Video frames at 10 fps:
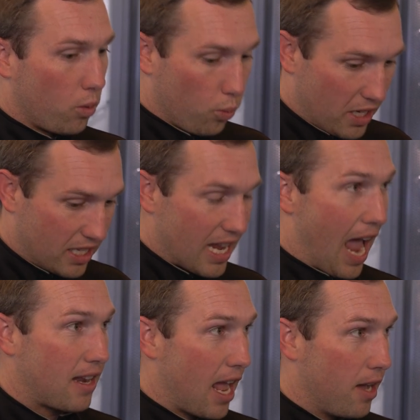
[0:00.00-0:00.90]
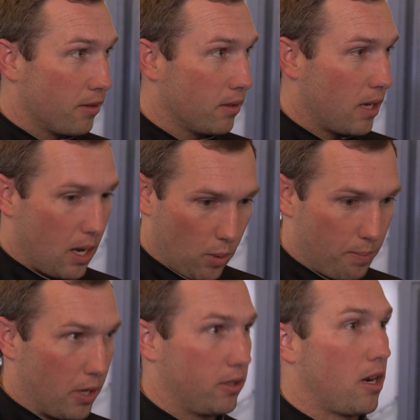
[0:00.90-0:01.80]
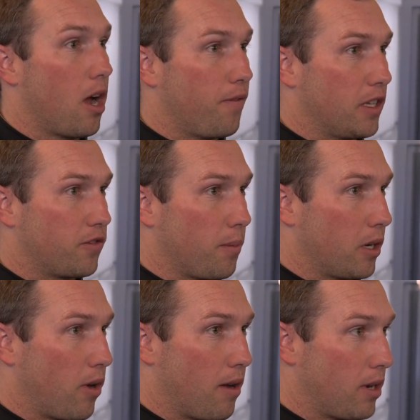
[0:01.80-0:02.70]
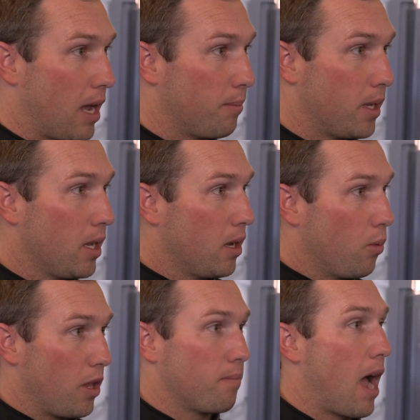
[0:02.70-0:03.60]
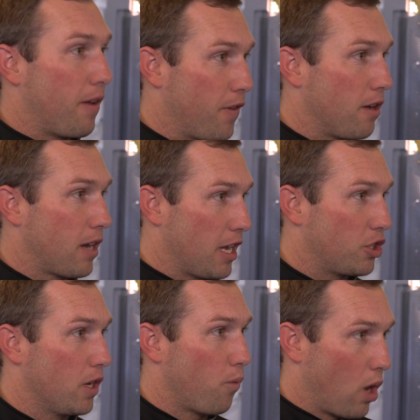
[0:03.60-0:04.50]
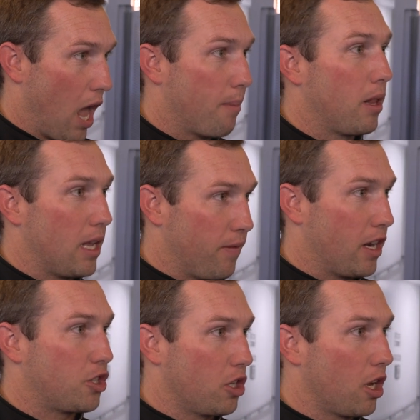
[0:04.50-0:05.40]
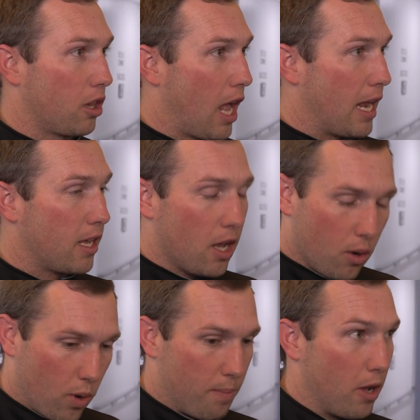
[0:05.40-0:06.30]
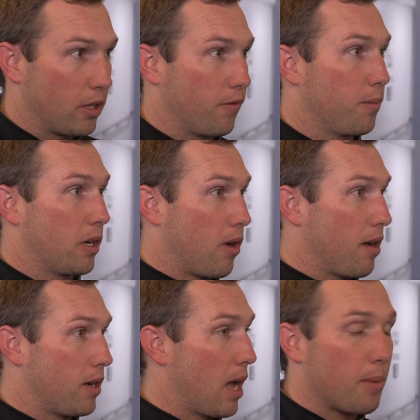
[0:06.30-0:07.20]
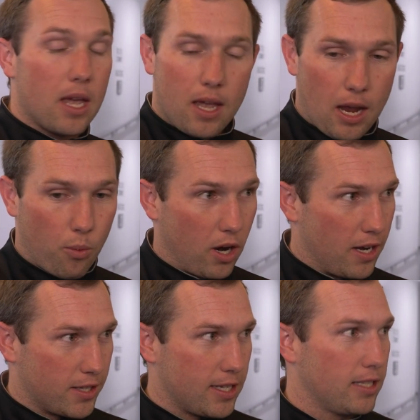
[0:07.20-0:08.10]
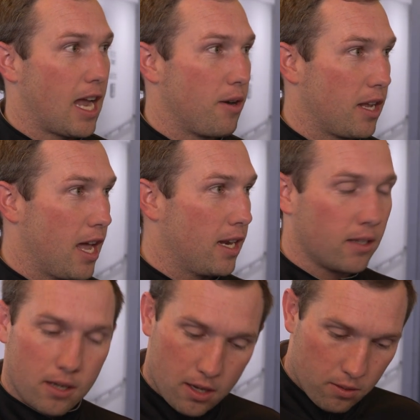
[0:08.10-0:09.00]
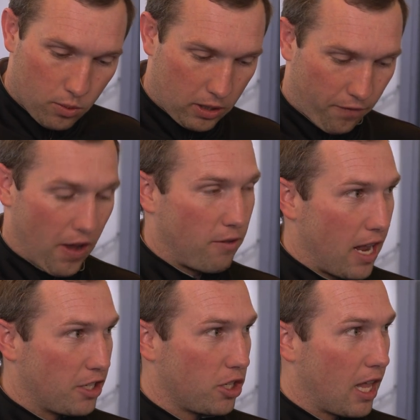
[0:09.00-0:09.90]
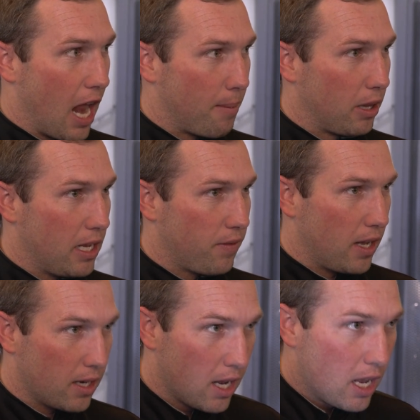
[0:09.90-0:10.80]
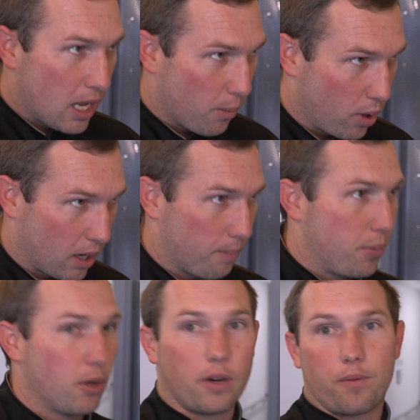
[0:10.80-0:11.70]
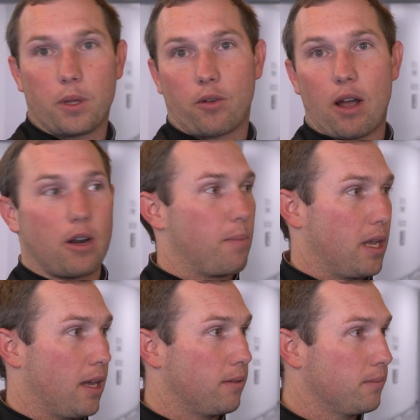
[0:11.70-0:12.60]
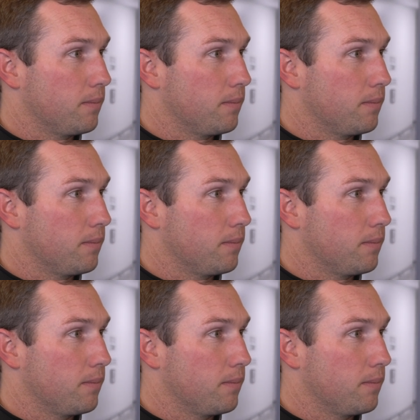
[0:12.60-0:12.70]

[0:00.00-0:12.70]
We sat down and we built an offense from the ground up. With my foundation of what I believe in it should look like, we built it from the ground up. And we're going to sit down again with the foundation that I believe in, and we're going to build it from the ground up again.